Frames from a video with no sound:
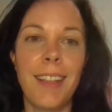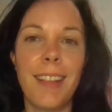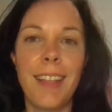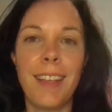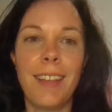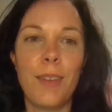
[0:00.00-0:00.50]

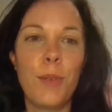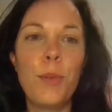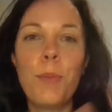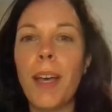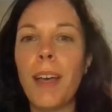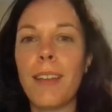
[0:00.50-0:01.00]
the all
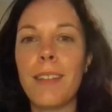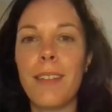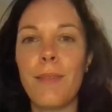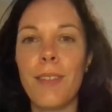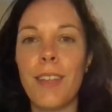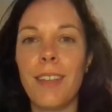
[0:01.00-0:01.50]
parts
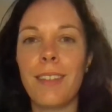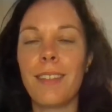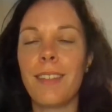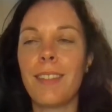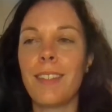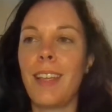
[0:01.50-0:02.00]
of you,
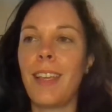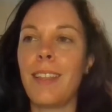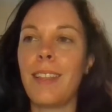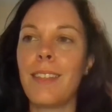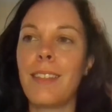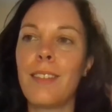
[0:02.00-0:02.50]

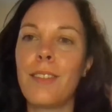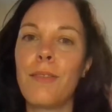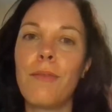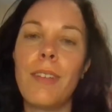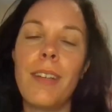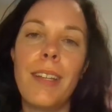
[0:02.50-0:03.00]
and
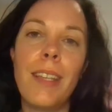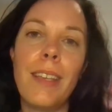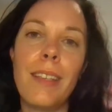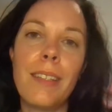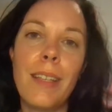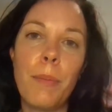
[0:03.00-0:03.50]

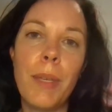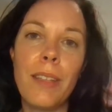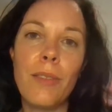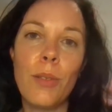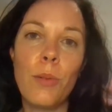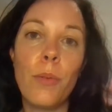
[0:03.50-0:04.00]
really stepping
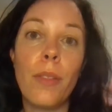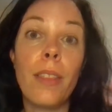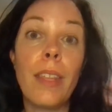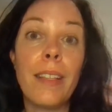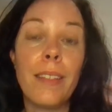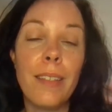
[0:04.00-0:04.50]
into
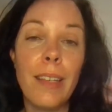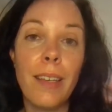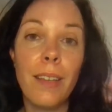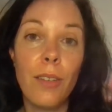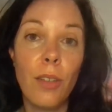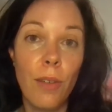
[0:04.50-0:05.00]

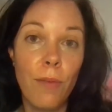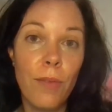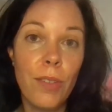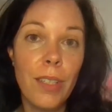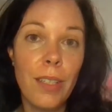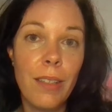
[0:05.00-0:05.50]
authentic
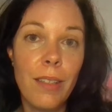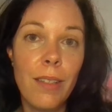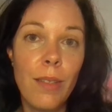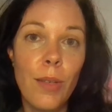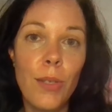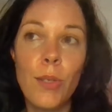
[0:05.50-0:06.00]
confidence.
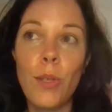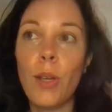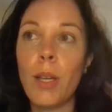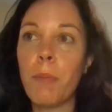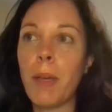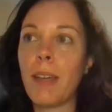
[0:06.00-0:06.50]
So it's
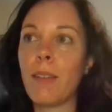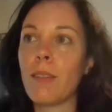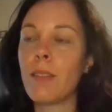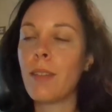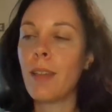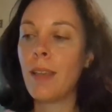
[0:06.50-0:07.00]
not
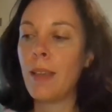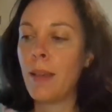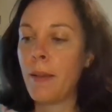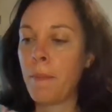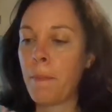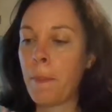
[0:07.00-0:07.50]
about
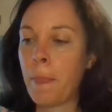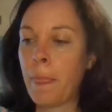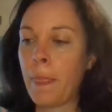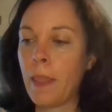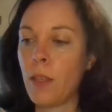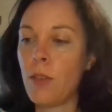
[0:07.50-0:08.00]

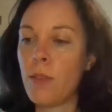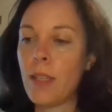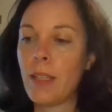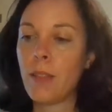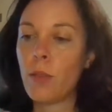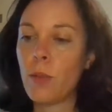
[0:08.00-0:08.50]

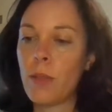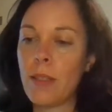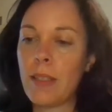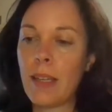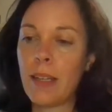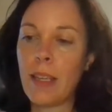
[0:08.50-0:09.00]
using tools and
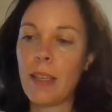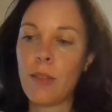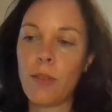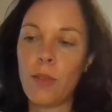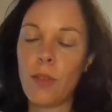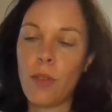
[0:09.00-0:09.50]

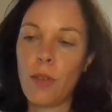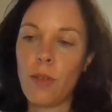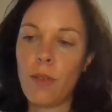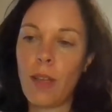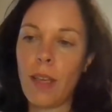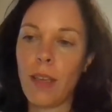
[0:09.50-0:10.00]
techniques to
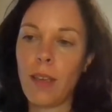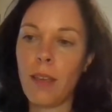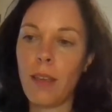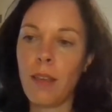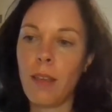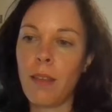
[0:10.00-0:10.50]
like
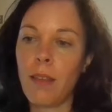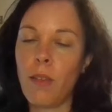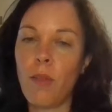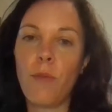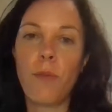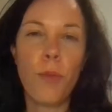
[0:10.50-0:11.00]

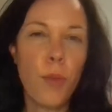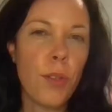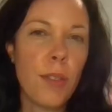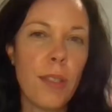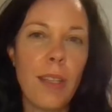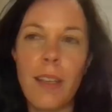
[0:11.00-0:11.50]

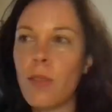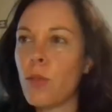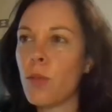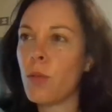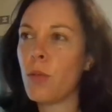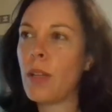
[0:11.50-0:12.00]
force it,
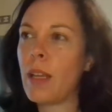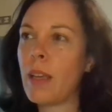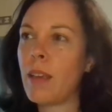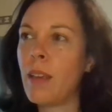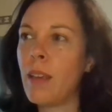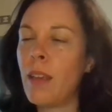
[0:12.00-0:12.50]
or like